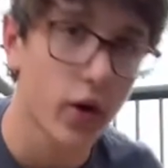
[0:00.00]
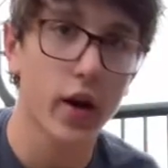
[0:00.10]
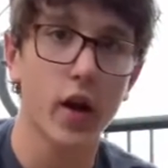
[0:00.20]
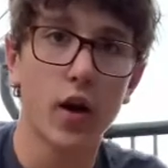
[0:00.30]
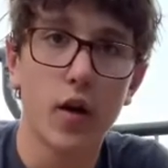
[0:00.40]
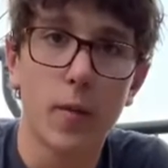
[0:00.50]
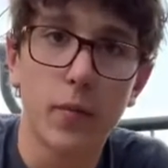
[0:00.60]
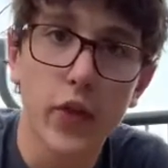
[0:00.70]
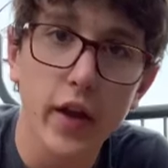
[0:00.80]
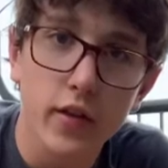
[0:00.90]
it.
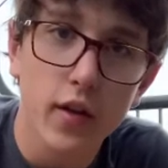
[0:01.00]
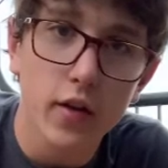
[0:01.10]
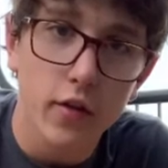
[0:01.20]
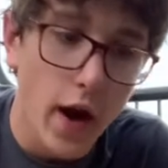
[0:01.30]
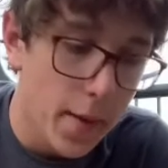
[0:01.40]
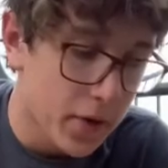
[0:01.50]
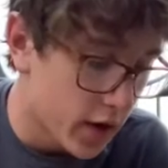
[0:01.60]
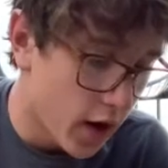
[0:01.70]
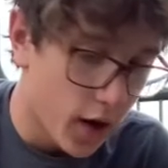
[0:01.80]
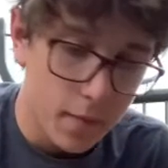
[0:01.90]
That's gonna wrap it
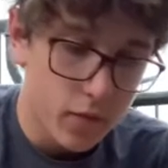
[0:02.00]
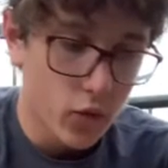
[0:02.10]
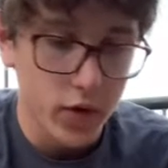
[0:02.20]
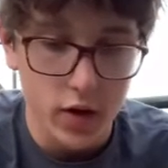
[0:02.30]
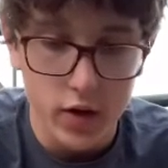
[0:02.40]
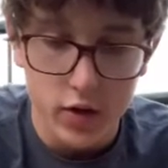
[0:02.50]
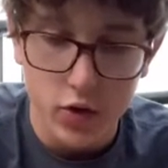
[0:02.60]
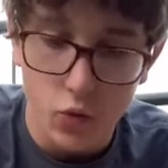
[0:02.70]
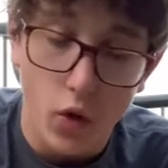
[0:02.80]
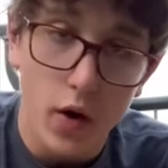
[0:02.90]
up. We're gonna
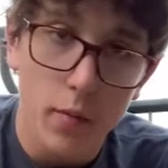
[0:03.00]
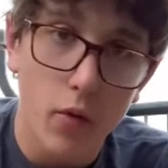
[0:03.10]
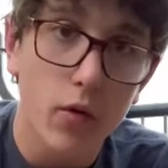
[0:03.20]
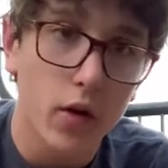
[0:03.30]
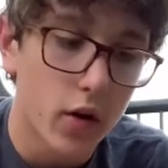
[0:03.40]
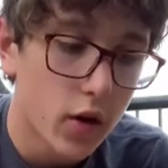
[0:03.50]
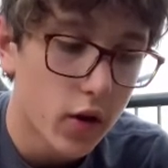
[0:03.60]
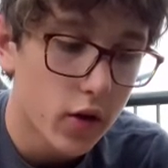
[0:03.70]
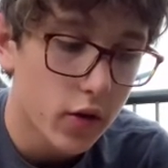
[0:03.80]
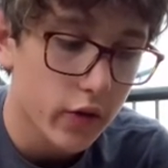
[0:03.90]
do one more,
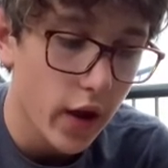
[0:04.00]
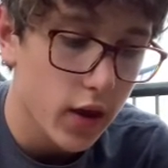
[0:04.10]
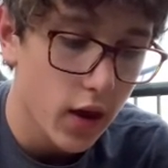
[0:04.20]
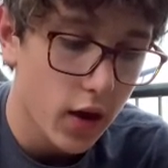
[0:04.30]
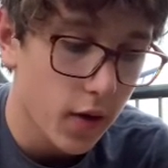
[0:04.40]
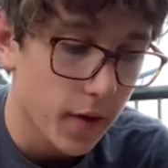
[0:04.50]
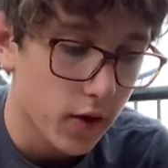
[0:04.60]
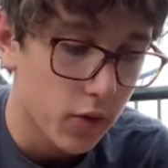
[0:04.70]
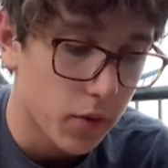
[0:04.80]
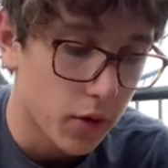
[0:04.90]
because I care about
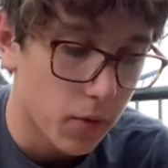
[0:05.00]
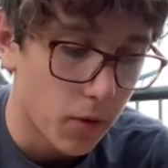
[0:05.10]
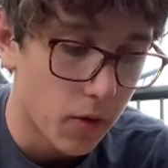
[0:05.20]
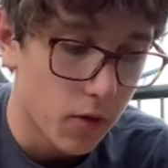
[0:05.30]
you people.